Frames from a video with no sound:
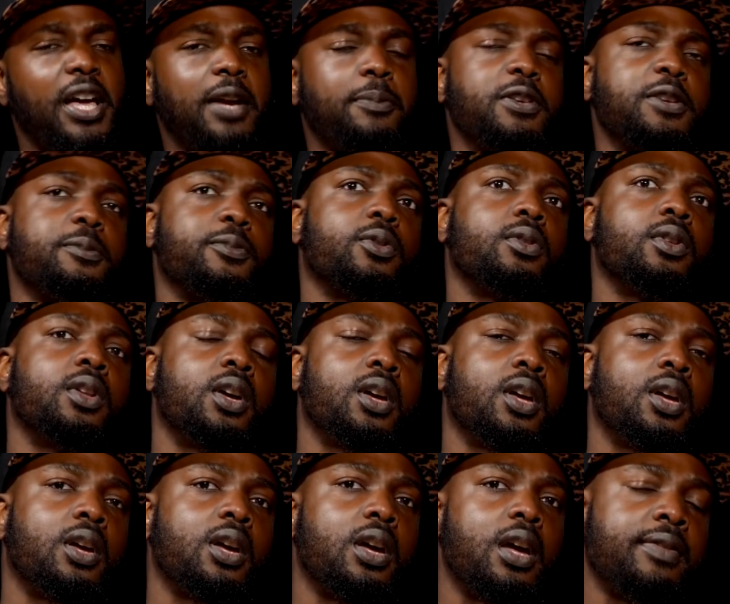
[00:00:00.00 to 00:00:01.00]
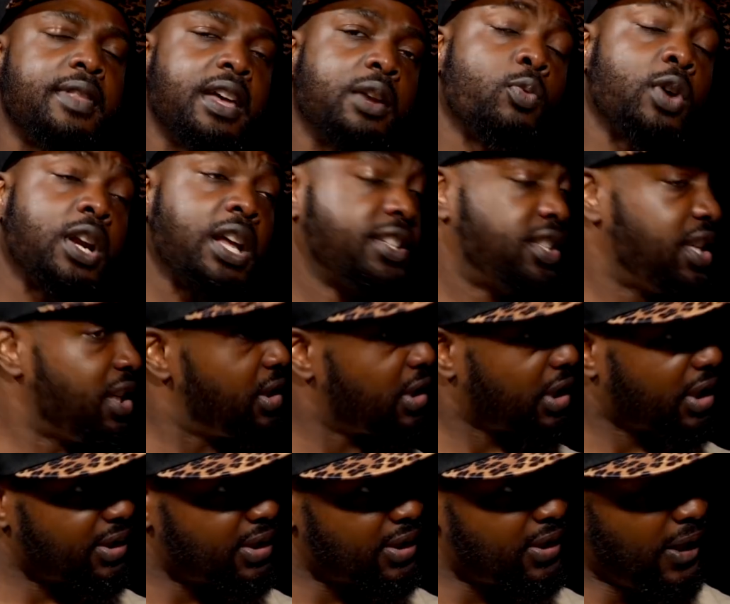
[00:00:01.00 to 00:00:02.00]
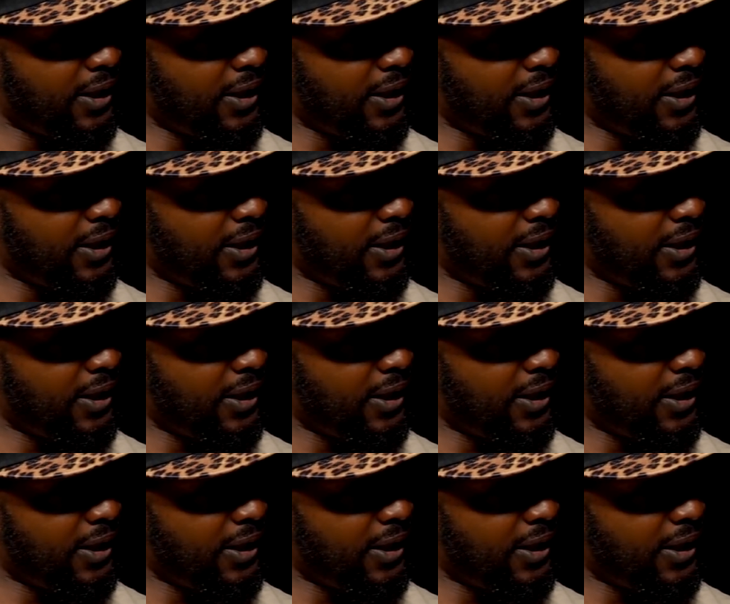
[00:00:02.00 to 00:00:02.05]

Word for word: black people, and then when I did look at the